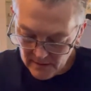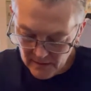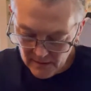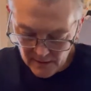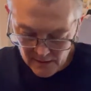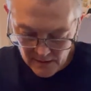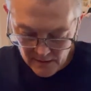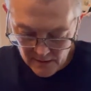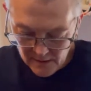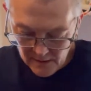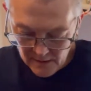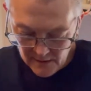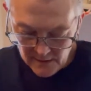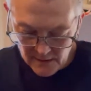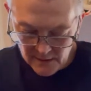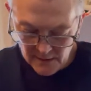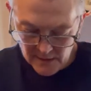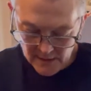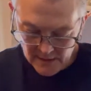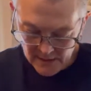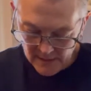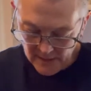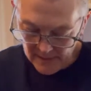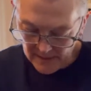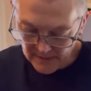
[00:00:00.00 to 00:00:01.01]
Okay, the
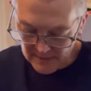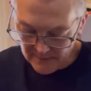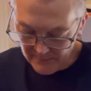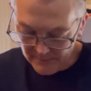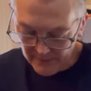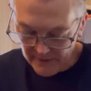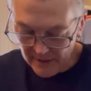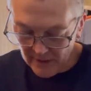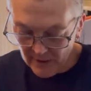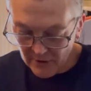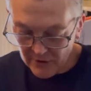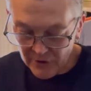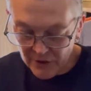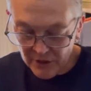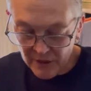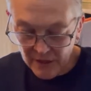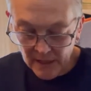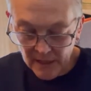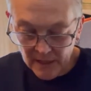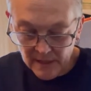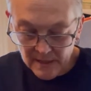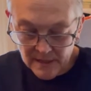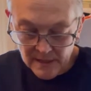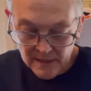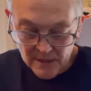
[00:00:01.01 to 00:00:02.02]
next pair of
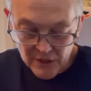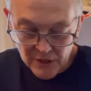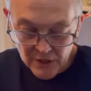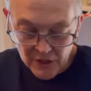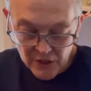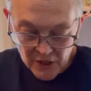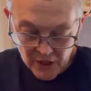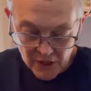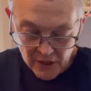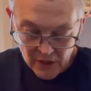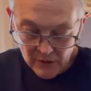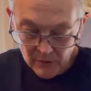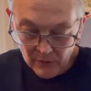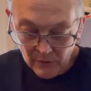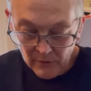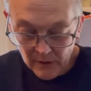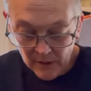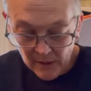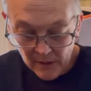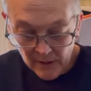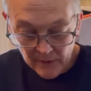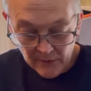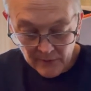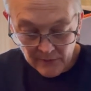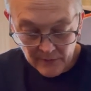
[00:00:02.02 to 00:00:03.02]
jeans is cute.
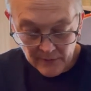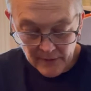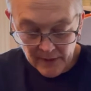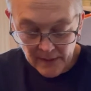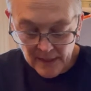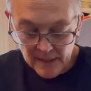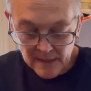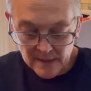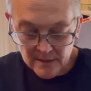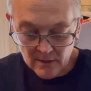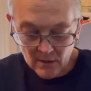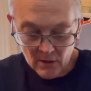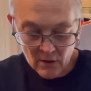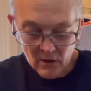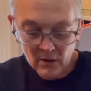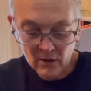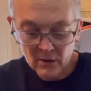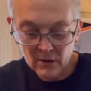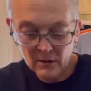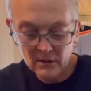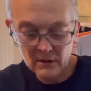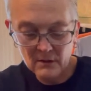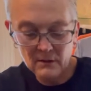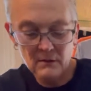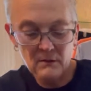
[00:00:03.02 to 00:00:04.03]
These
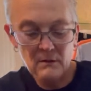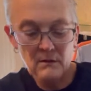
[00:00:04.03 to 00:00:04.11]
are